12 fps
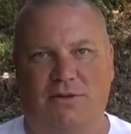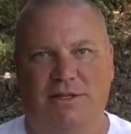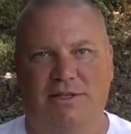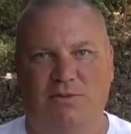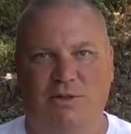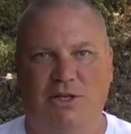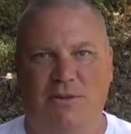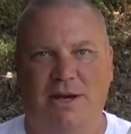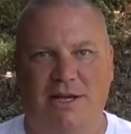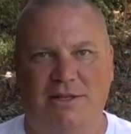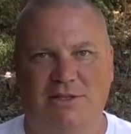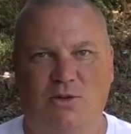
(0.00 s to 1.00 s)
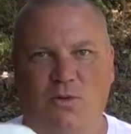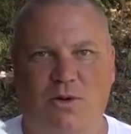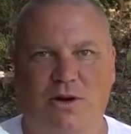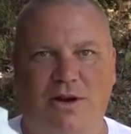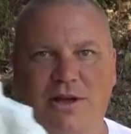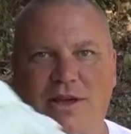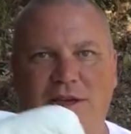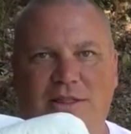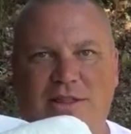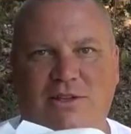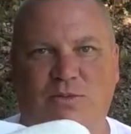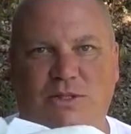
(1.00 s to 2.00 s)
So this is what you can buy at the store,
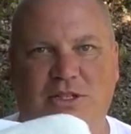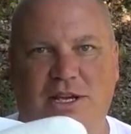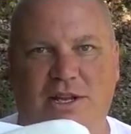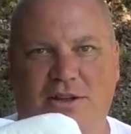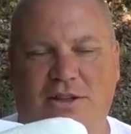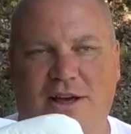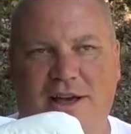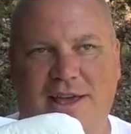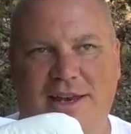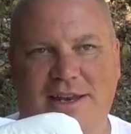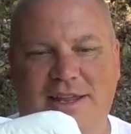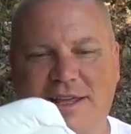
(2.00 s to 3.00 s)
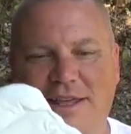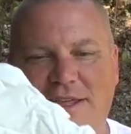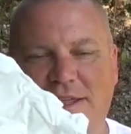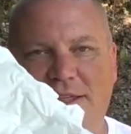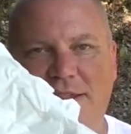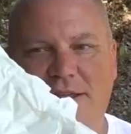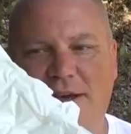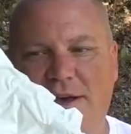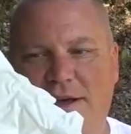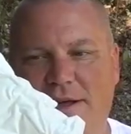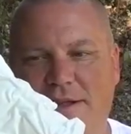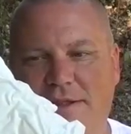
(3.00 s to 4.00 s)
this is what you get online.
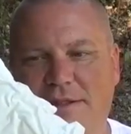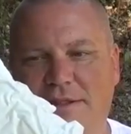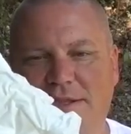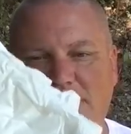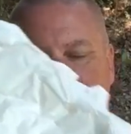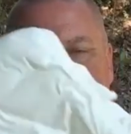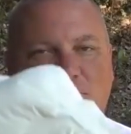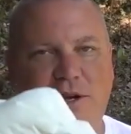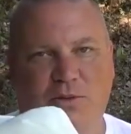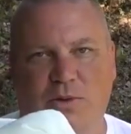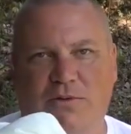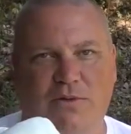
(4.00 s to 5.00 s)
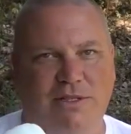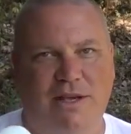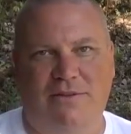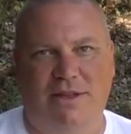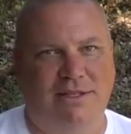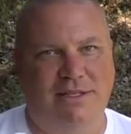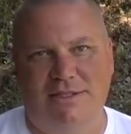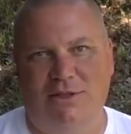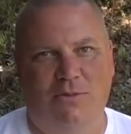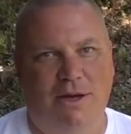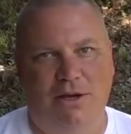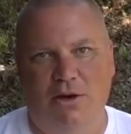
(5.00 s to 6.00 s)
Uh, this is a Dry twenty-four seven. This is
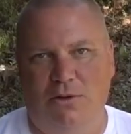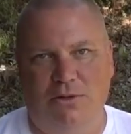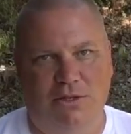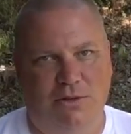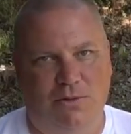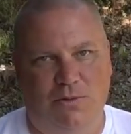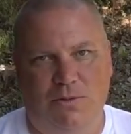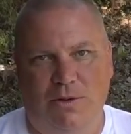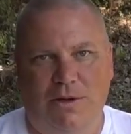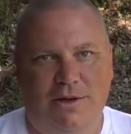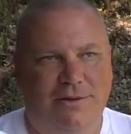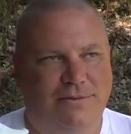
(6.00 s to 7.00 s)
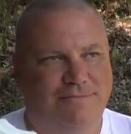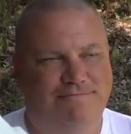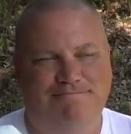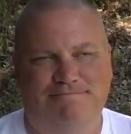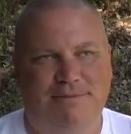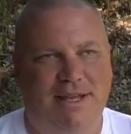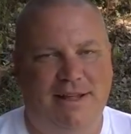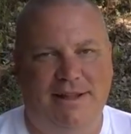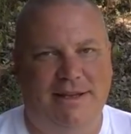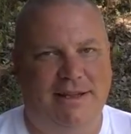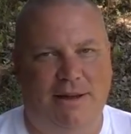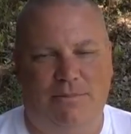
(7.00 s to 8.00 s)
still my go-to
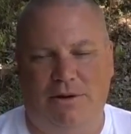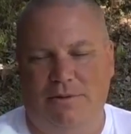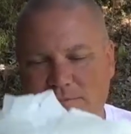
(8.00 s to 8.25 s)
daily diaper.